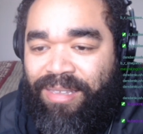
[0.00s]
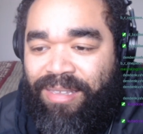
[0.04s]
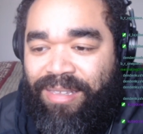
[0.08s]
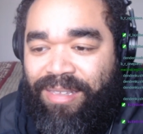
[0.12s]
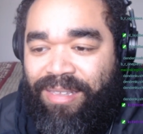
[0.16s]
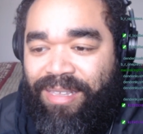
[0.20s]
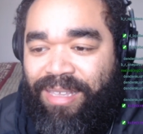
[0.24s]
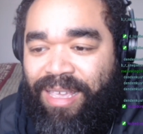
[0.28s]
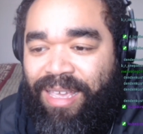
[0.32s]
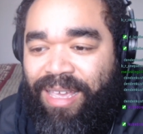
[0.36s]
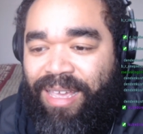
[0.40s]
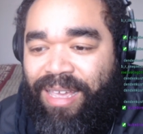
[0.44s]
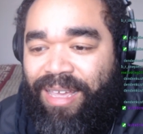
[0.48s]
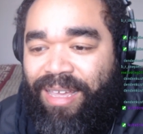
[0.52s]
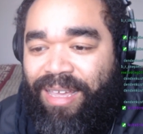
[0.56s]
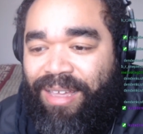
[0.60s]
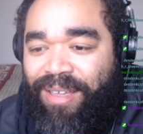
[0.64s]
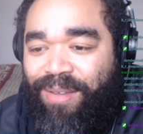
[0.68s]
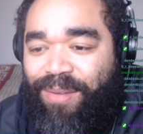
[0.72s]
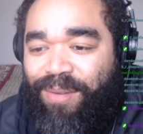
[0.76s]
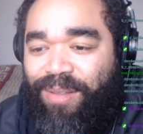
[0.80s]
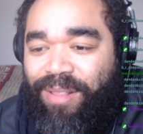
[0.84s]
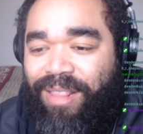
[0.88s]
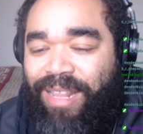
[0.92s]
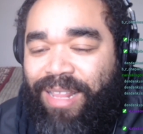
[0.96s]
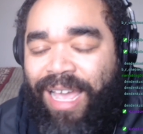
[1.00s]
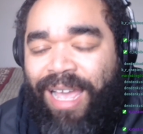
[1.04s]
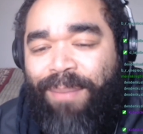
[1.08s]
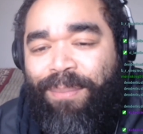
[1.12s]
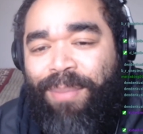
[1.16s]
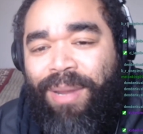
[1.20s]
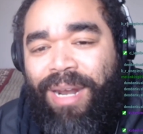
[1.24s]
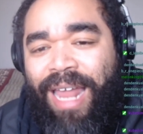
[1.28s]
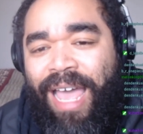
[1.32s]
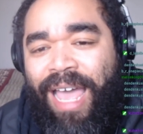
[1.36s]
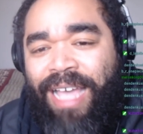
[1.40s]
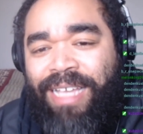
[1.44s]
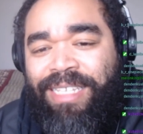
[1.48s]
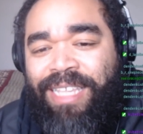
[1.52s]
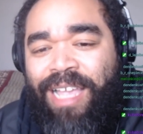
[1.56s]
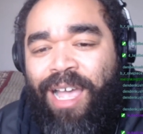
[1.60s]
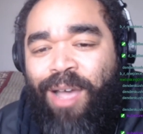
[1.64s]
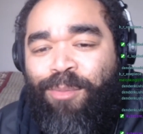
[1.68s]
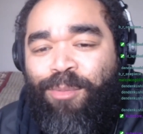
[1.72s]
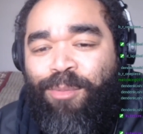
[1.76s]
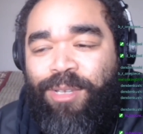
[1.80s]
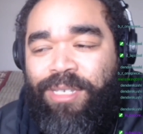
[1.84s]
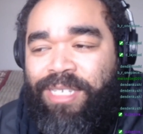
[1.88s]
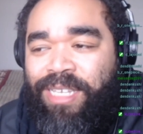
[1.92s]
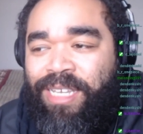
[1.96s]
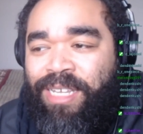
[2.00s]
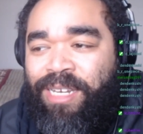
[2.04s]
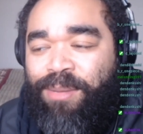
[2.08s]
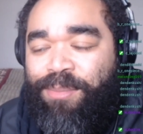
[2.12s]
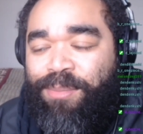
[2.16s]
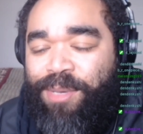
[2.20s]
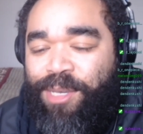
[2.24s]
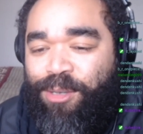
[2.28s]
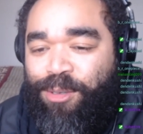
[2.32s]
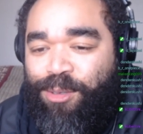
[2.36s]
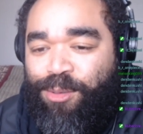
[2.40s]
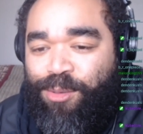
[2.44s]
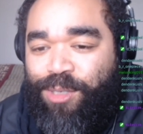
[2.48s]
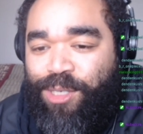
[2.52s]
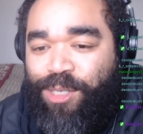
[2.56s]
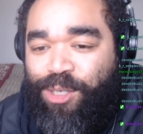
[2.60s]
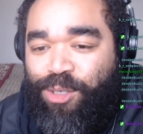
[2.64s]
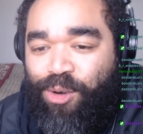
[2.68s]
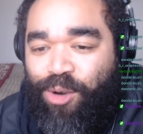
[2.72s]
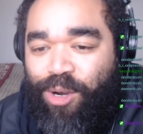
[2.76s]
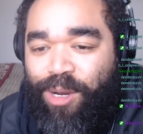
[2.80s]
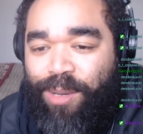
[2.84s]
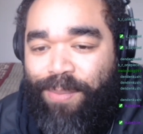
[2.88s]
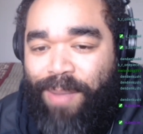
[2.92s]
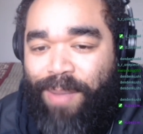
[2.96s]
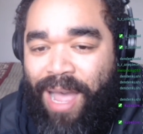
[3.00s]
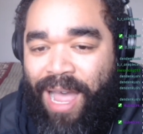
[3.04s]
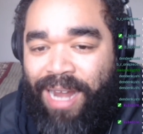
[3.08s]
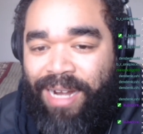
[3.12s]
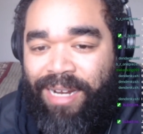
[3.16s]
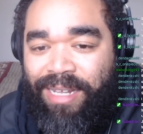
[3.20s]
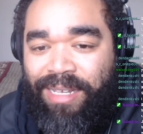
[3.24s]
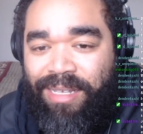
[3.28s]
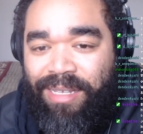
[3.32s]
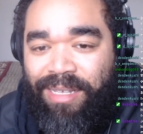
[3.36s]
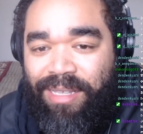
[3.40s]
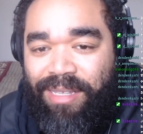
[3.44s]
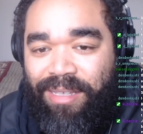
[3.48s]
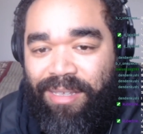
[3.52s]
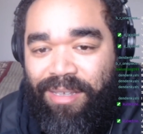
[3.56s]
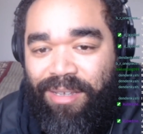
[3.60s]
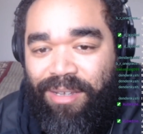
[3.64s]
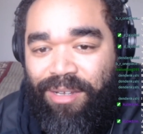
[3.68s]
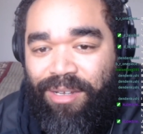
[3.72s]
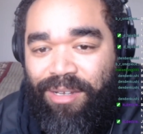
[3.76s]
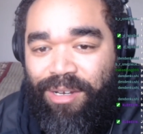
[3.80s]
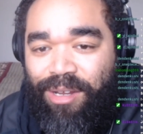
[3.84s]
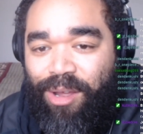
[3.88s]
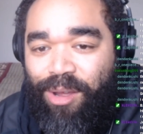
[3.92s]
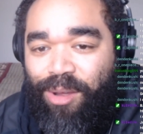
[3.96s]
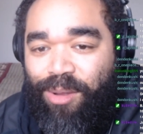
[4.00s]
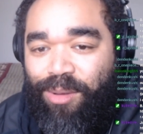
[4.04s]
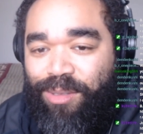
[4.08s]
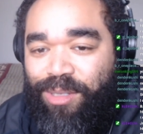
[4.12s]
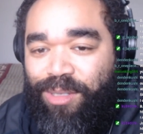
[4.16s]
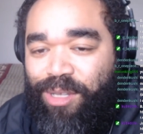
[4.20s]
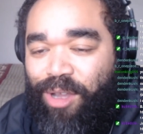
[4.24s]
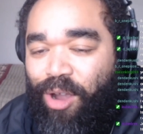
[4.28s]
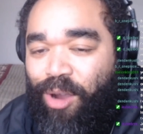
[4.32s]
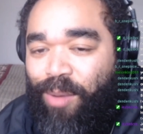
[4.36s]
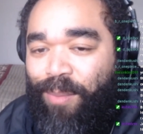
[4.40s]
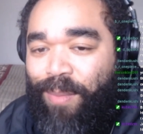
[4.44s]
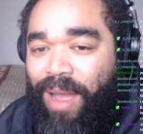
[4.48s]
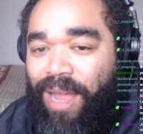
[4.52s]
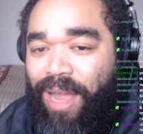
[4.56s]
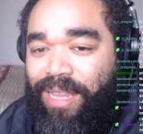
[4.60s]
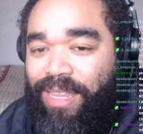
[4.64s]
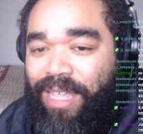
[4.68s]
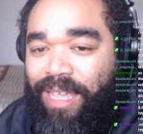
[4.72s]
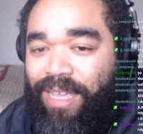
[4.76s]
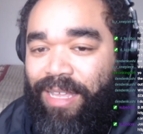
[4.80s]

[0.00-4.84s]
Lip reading: yeah, but last time we seen him, he was with Jory Bonney. You know, talking about that,